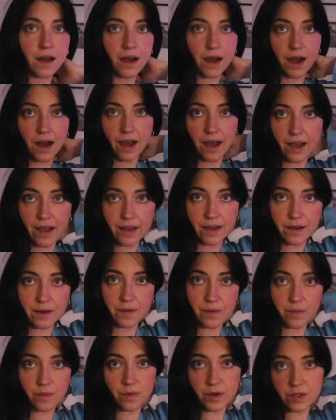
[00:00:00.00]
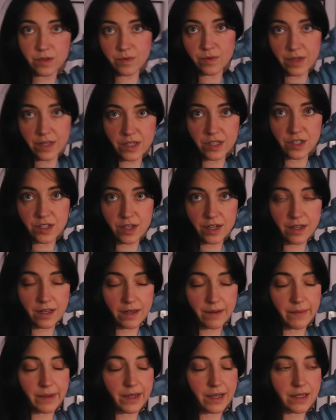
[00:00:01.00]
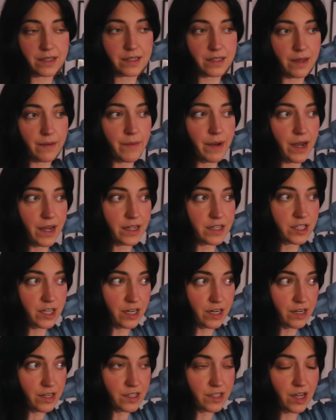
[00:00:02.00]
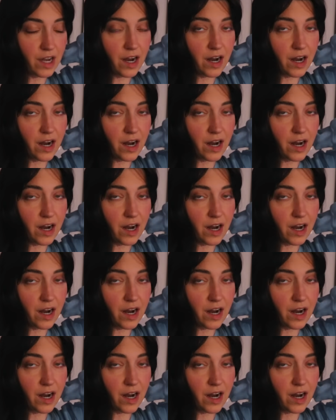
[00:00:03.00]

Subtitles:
I was really struggling because some high chairs